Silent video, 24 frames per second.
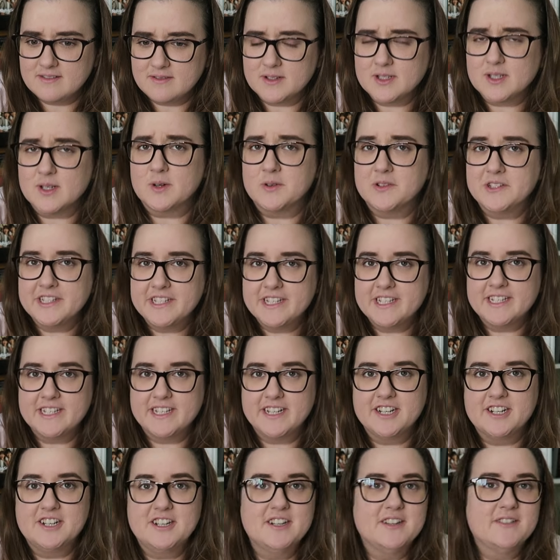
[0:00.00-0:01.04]
Was it only a
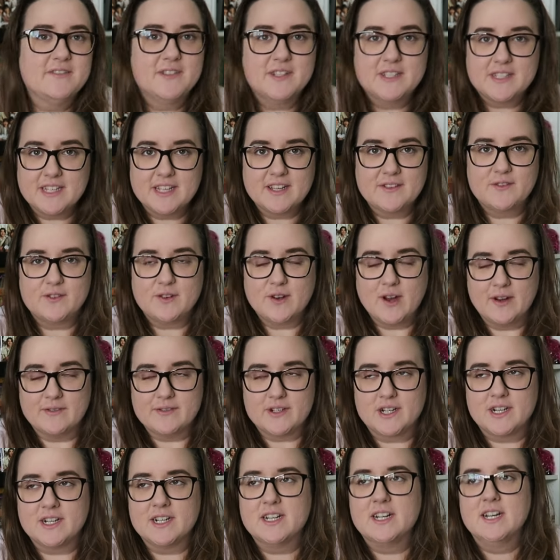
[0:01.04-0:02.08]
year? It feels like
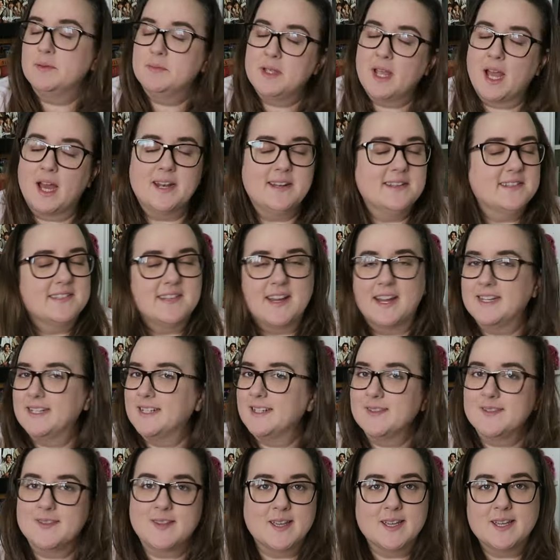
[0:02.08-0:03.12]
forever. To be honest, I
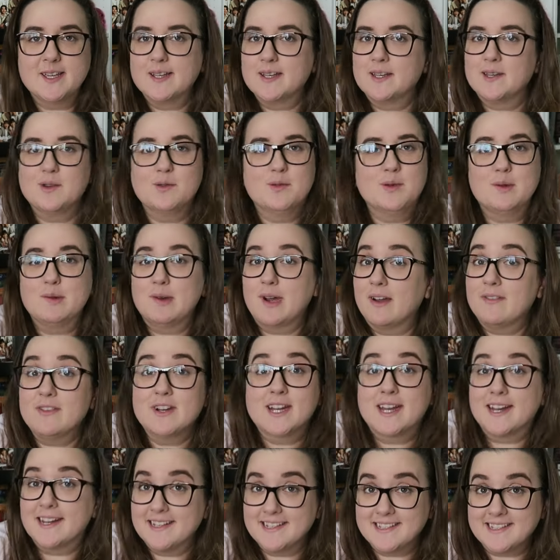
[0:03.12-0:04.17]
didn't think we were
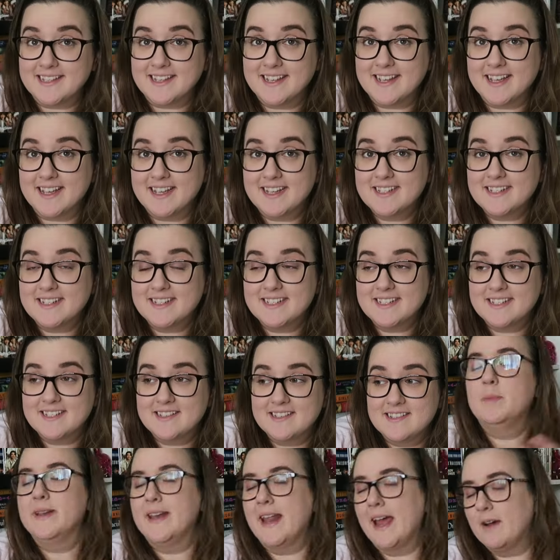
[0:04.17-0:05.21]
ever gonna see it.
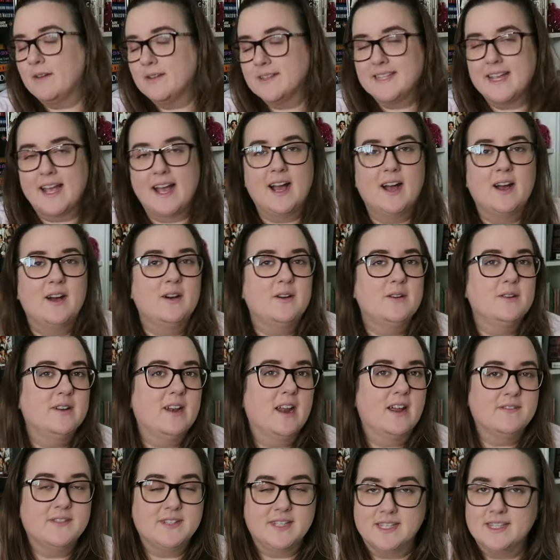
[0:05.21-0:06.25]
But now it's out.
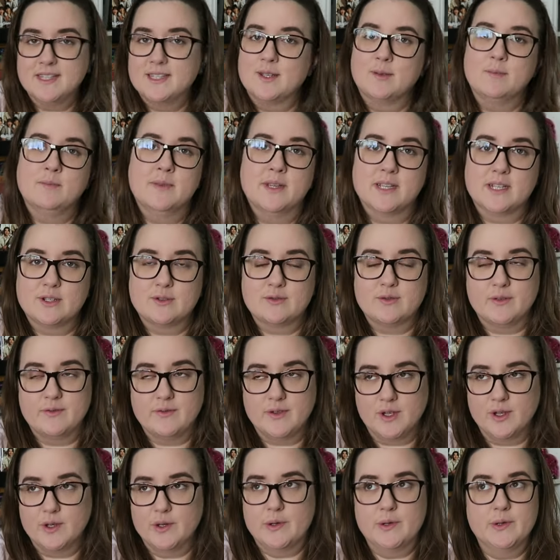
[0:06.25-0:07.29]
I've seen some mixed
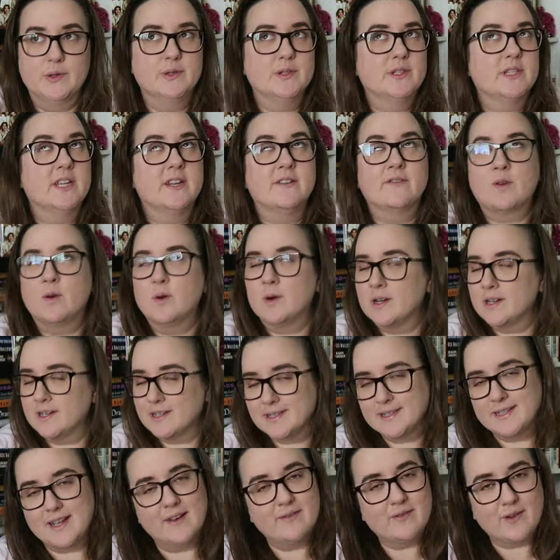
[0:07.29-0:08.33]
reviews, and of
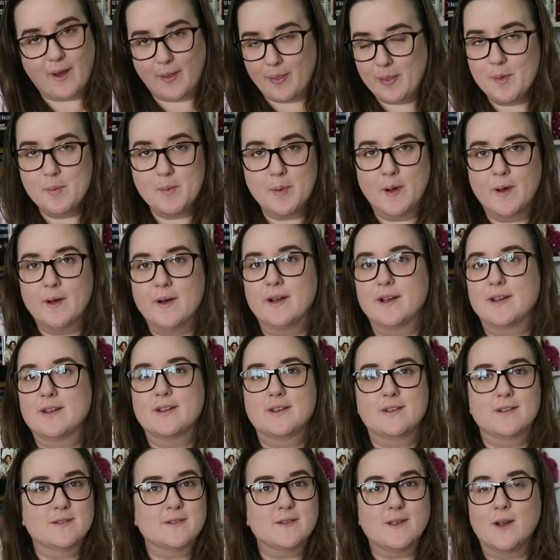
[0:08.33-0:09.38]
course, I've read the
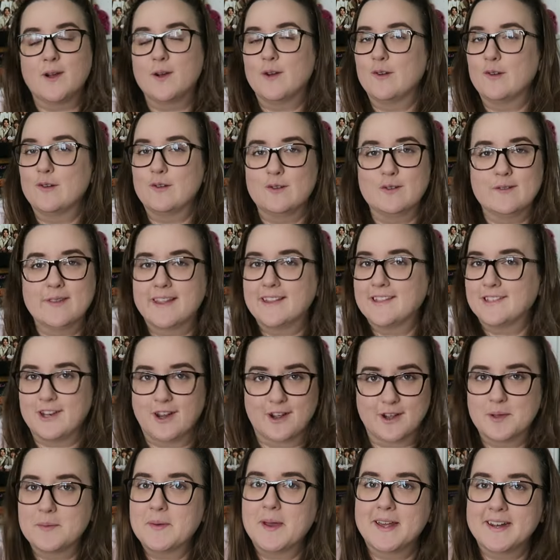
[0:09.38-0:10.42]
book, so let's
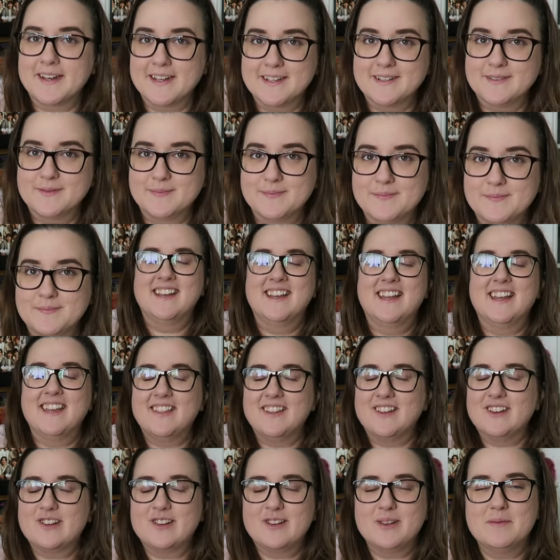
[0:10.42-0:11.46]
talk about it. Hey
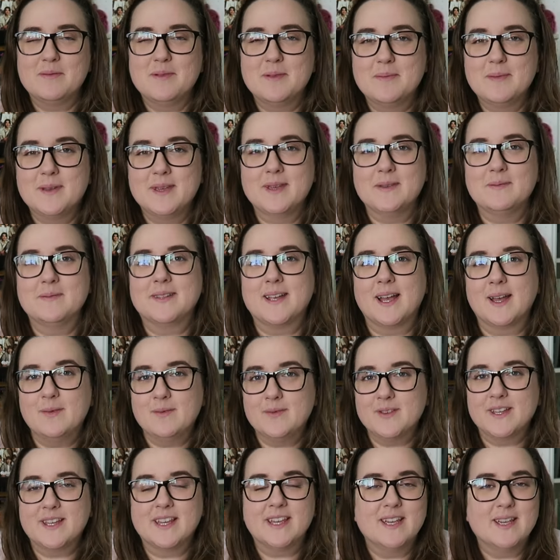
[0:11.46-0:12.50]
there, creepy peeps.
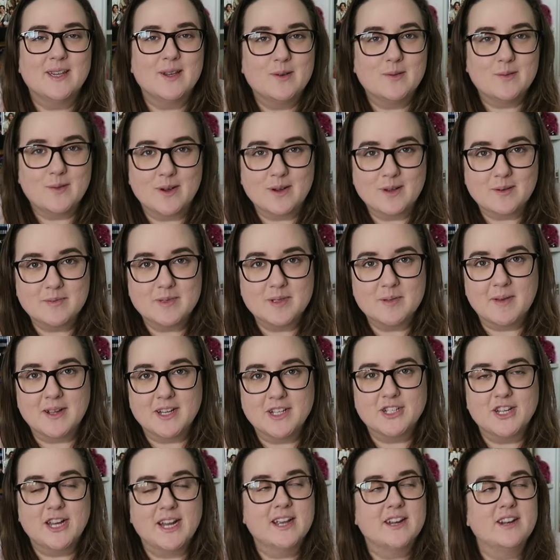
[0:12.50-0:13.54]
I'm Vicky. Welcome to
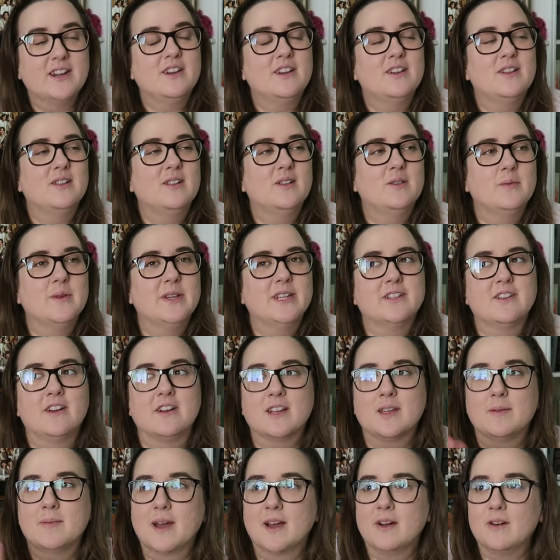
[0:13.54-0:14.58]
my channel. We
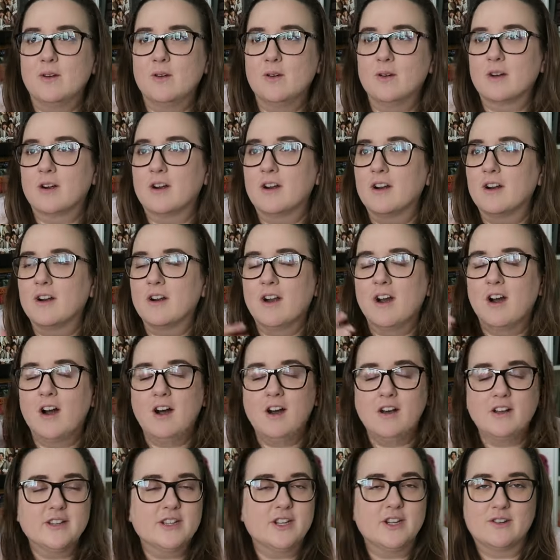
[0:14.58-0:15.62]
talk about horror
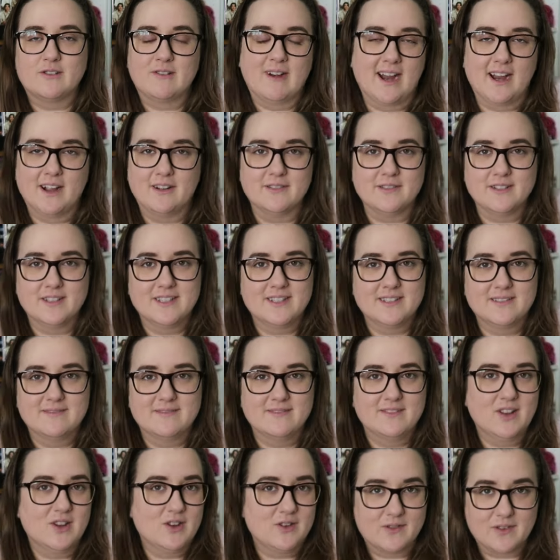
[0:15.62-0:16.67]
all year round
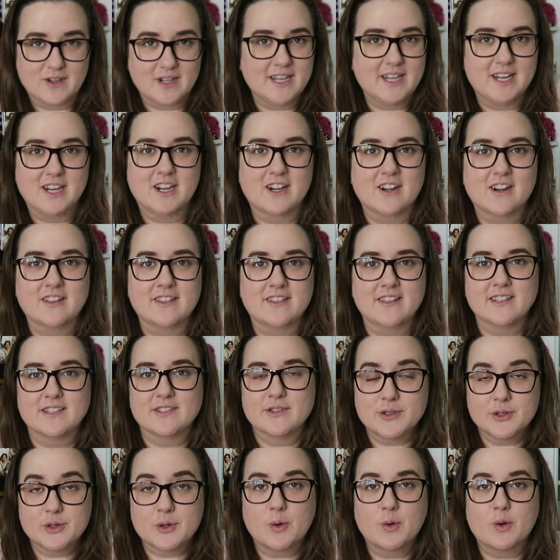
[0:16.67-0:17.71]
over here in
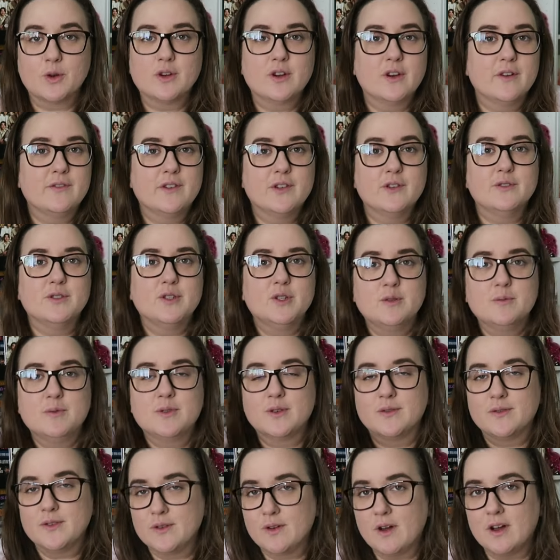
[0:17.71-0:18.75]
this little corner of YouTube.
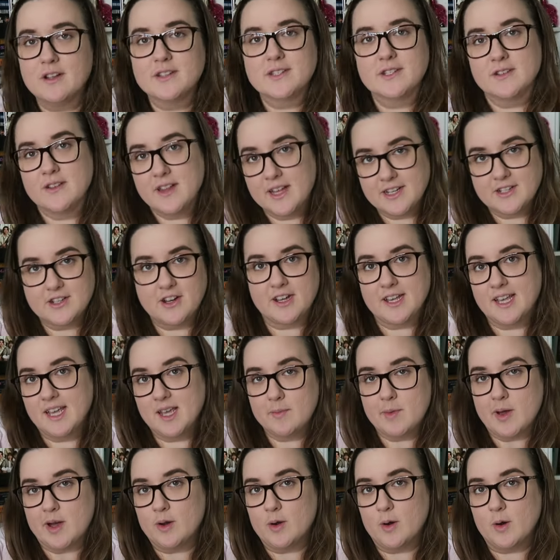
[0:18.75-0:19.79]
So if you also like
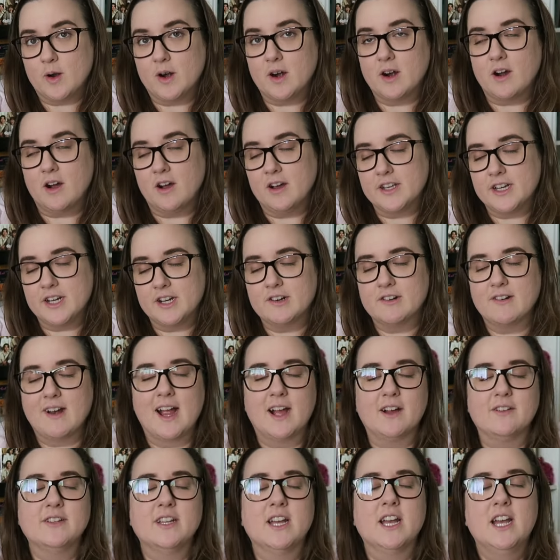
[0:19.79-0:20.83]
talking about horror all year
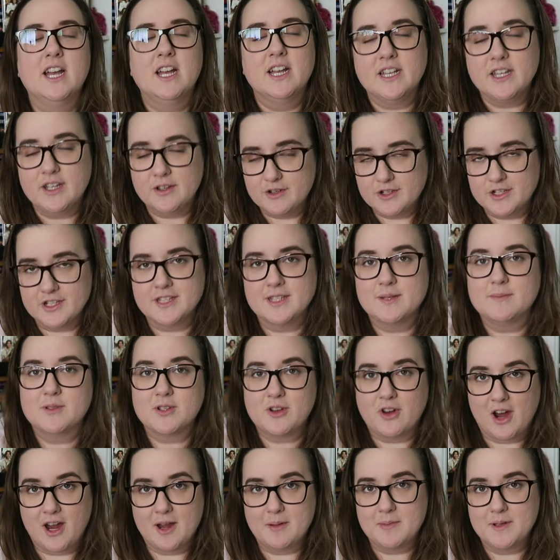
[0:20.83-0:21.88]
round, you should
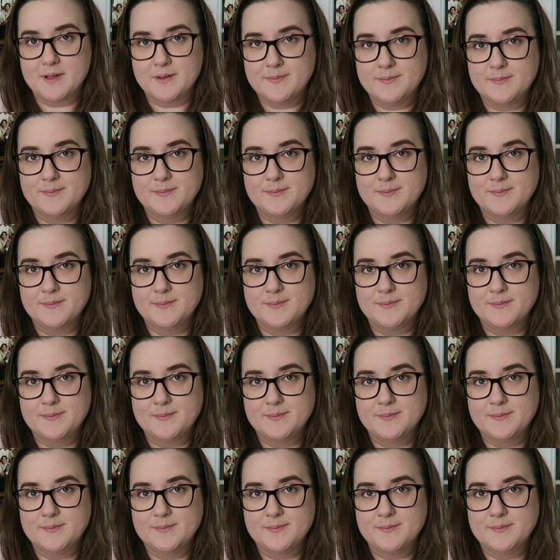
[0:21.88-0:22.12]
subscribe.